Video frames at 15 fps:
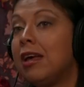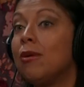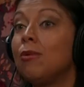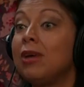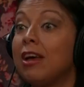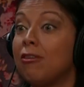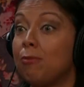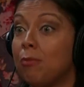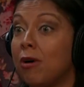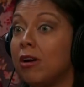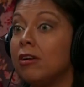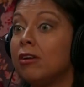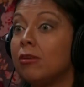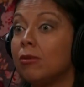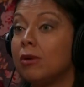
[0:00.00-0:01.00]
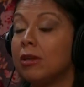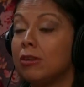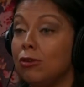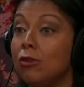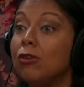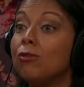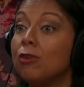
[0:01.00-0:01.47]
We have partnered with
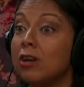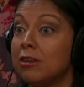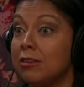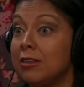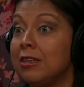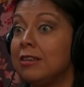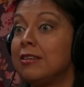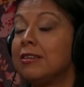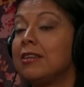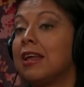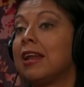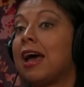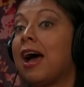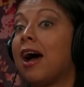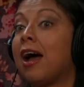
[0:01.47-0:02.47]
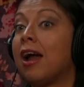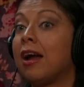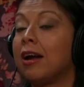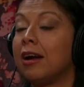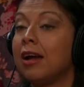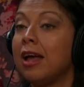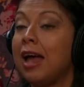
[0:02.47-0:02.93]
universities that
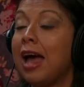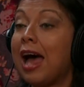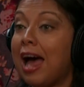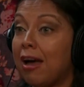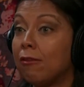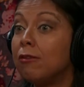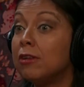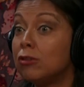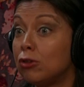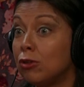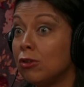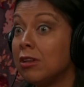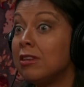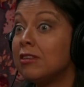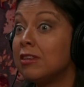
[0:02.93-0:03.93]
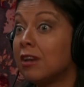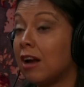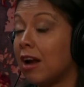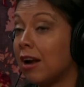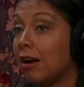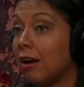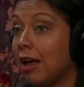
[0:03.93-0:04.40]
have students that
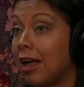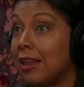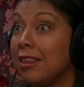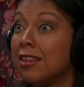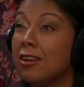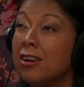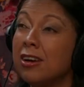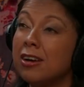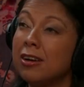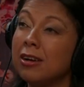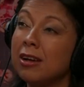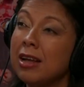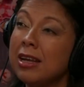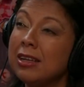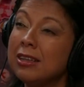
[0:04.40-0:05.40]
are in their